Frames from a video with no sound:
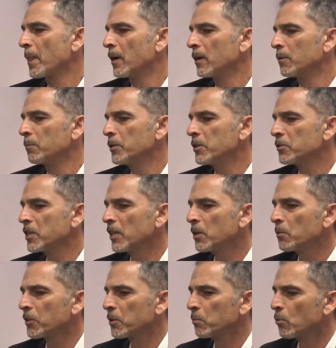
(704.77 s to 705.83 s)
When you're
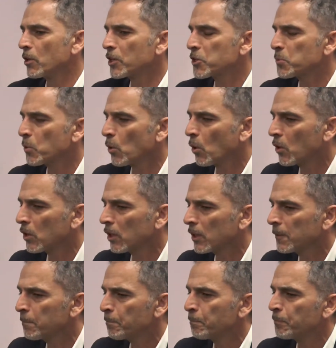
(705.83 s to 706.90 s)
dealing with a mortgage
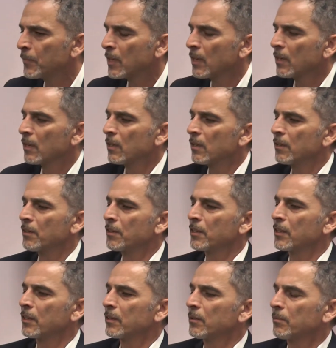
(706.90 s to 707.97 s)
broker,
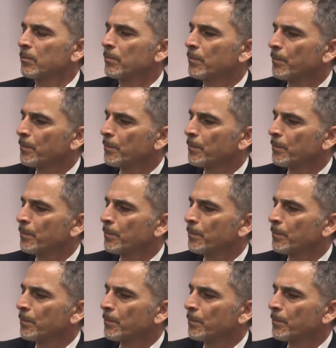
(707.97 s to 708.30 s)
the